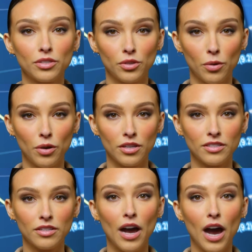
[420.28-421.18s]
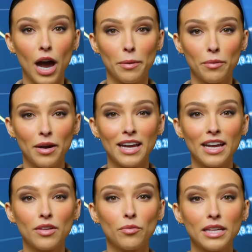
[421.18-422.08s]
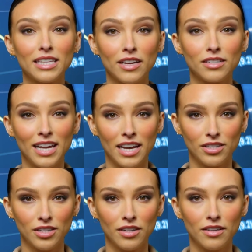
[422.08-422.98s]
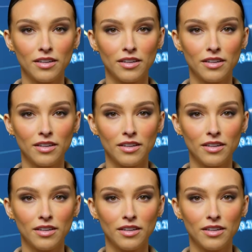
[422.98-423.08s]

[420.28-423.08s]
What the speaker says: Stores, operating in the retail sector,